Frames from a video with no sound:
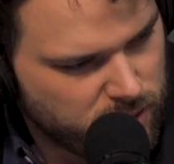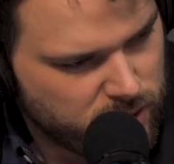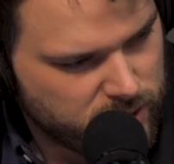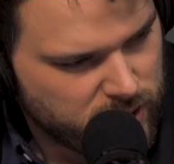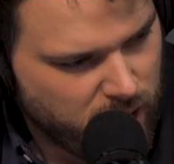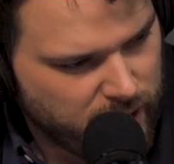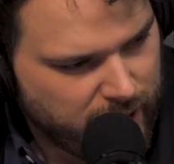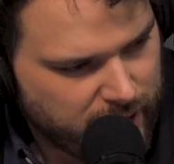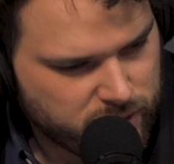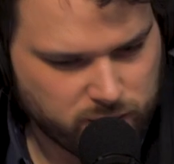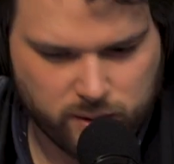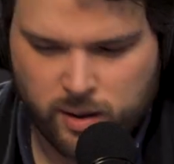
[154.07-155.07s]
as a
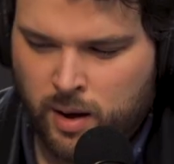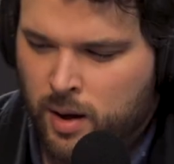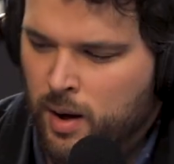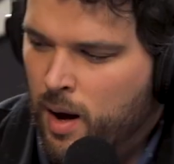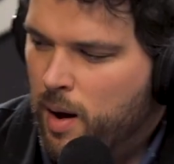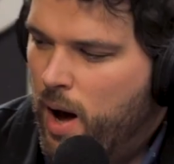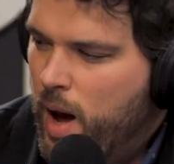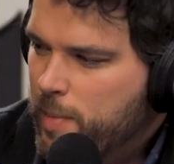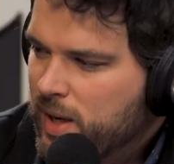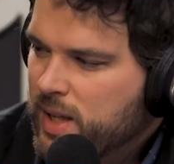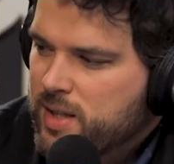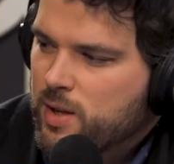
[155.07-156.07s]
non-actor, I'm
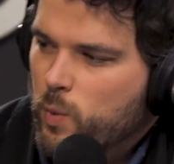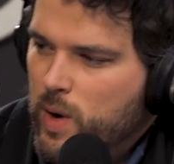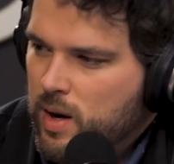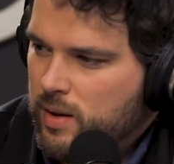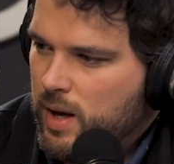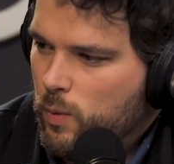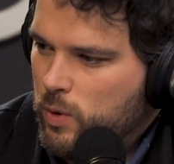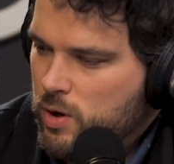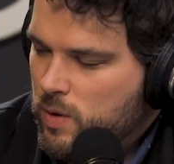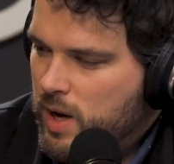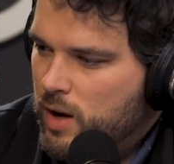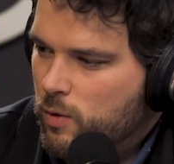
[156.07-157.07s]
at least aware that when
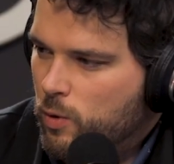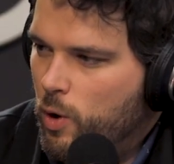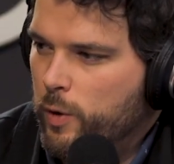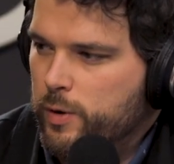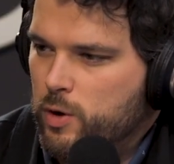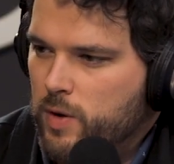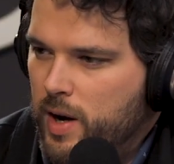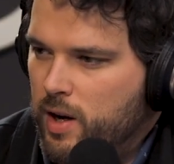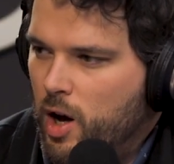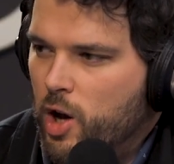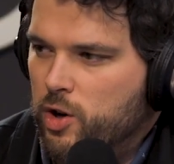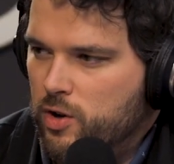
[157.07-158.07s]
you get a role, you try to
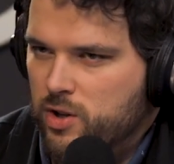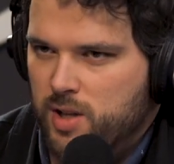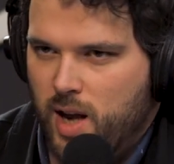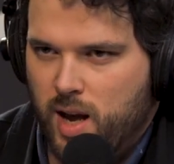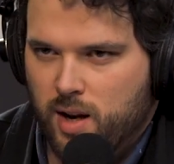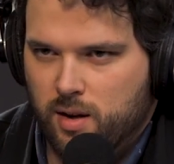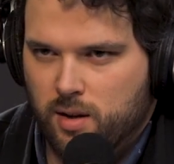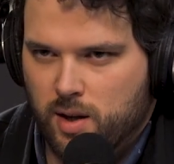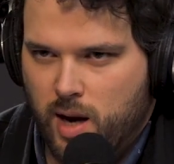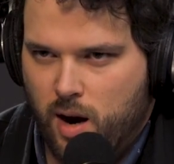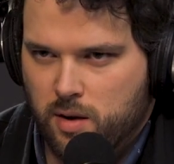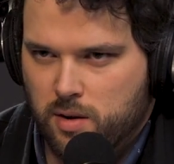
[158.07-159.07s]
understand the
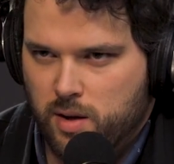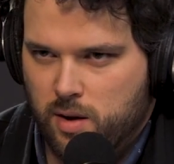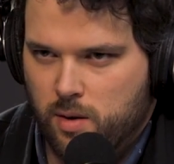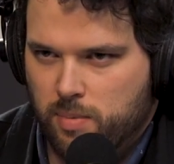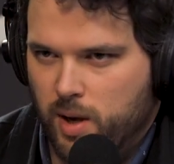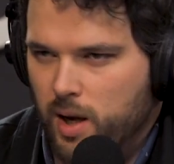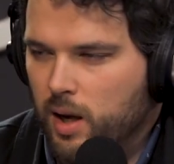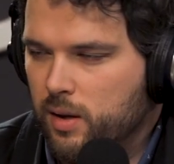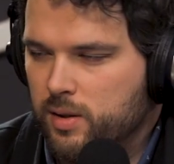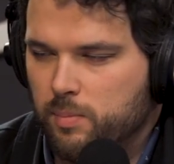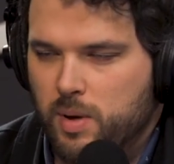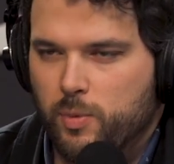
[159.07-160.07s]
character that you're playing.
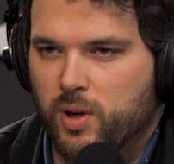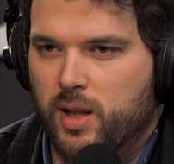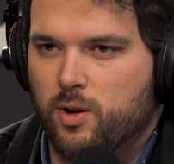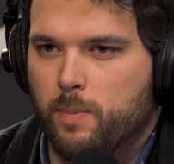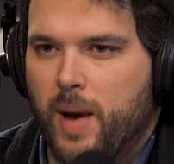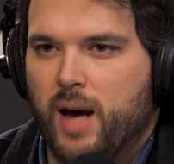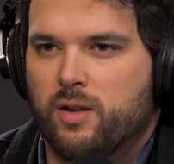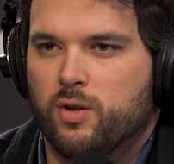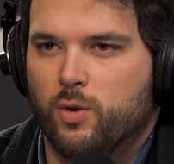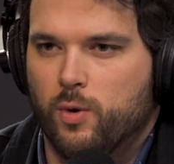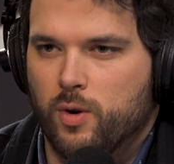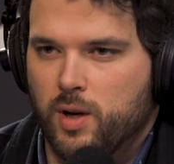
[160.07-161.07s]
Some people get their
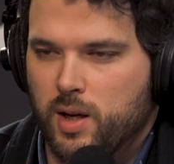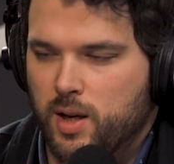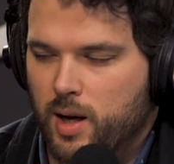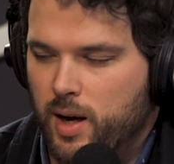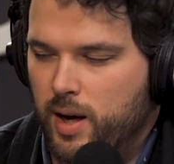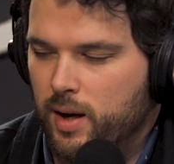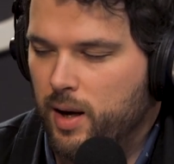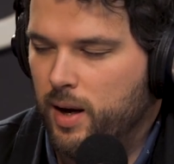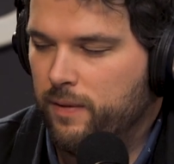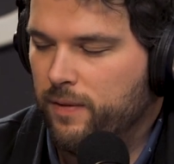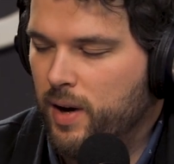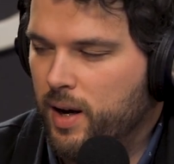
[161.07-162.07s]
backstory. I,
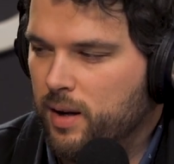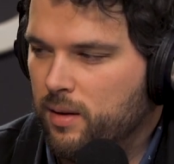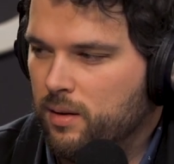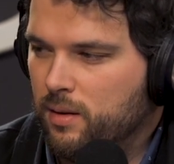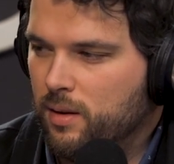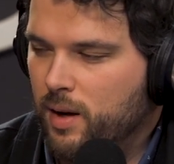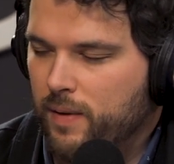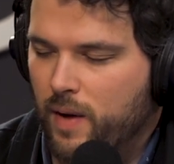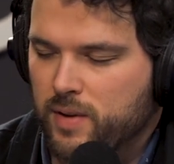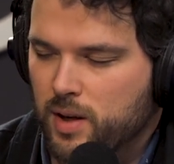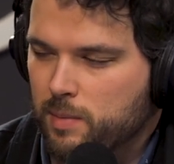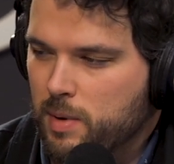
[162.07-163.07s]
I find I've,
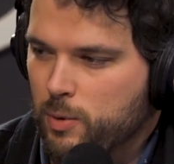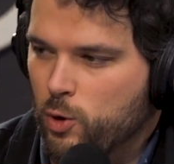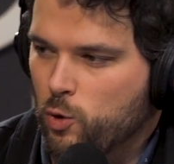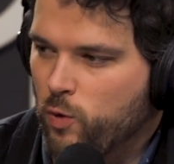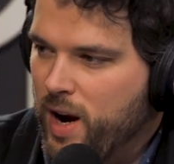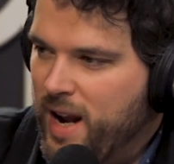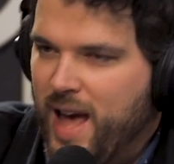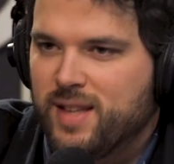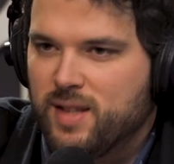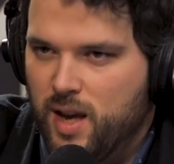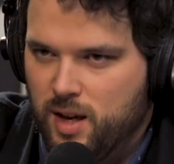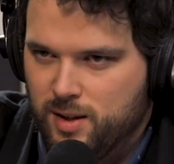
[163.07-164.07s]
I've, talked to people who write
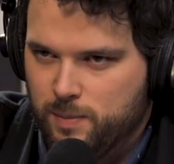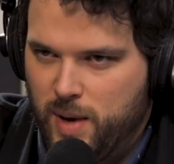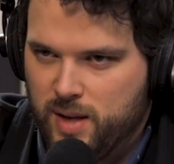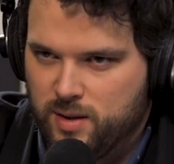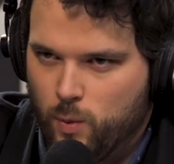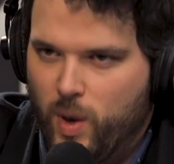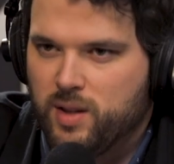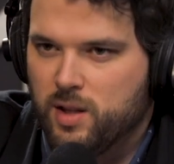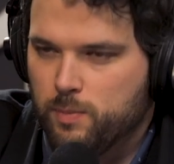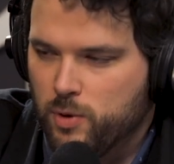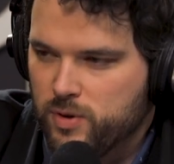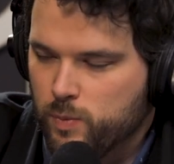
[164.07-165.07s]
essays based on what
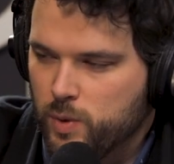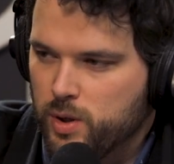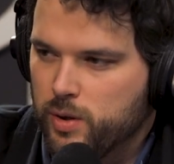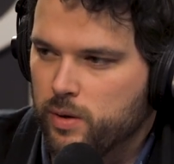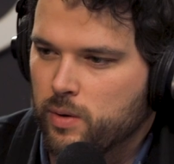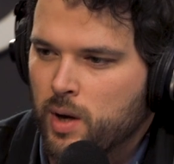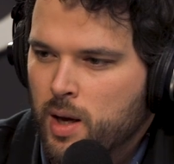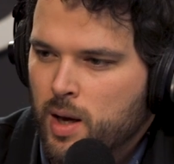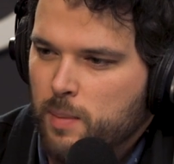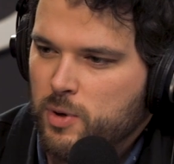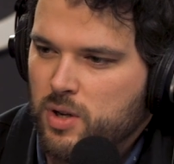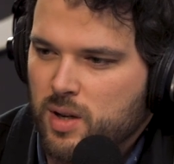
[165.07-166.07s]
this person would do.
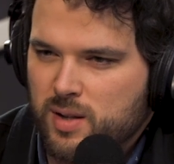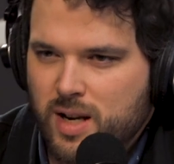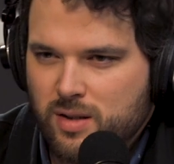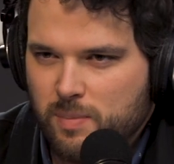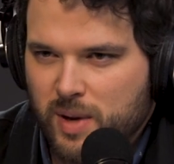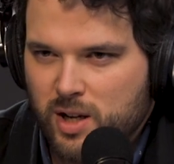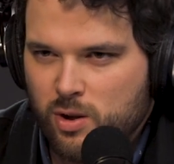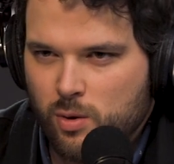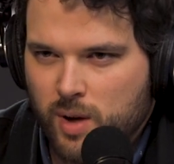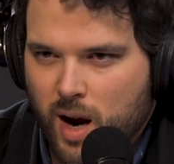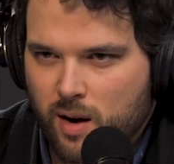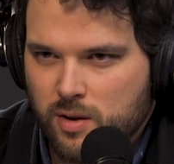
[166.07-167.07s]
But you're essentially playing
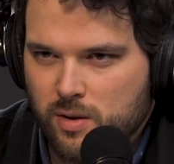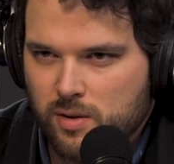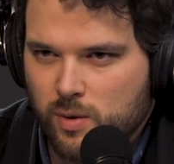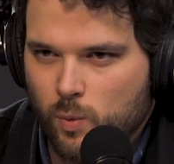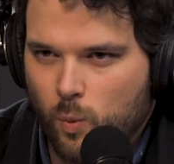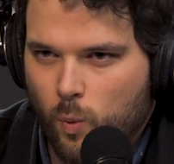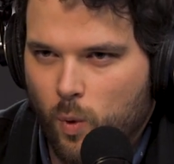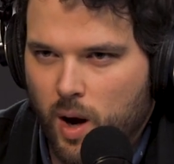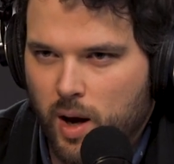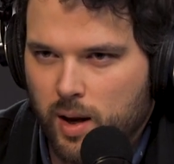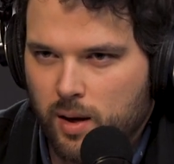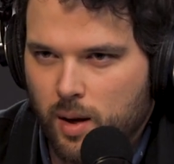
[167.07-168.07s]
two characters in
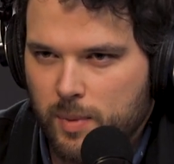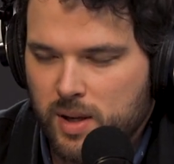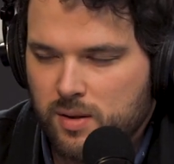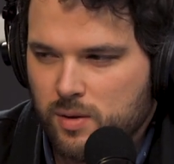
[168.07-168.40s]
one. I mean,